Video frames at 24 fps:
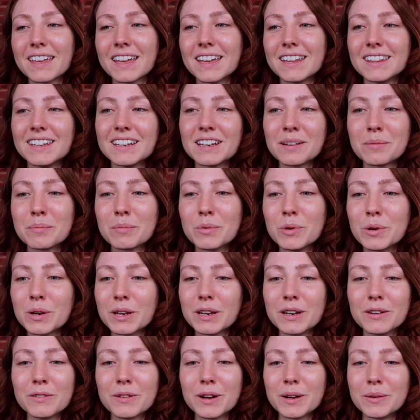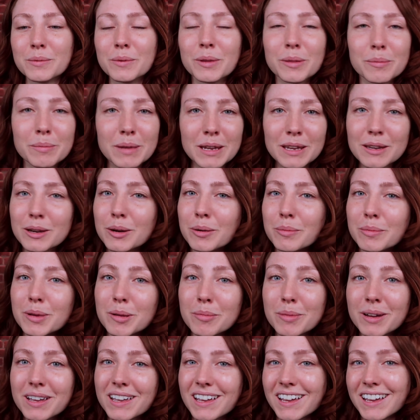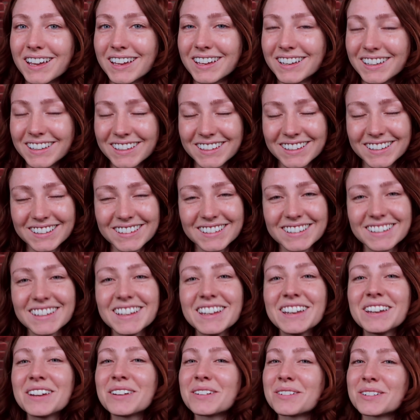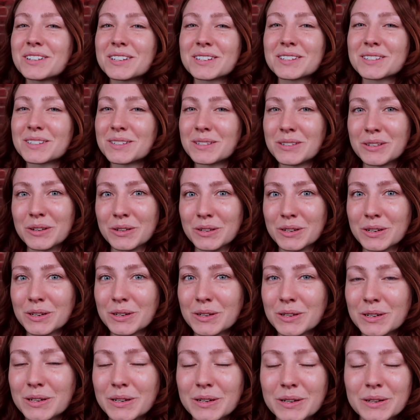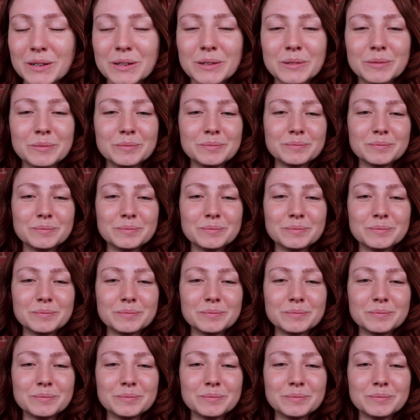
and then I'm walking around with makeup in my hair, which is not a good look.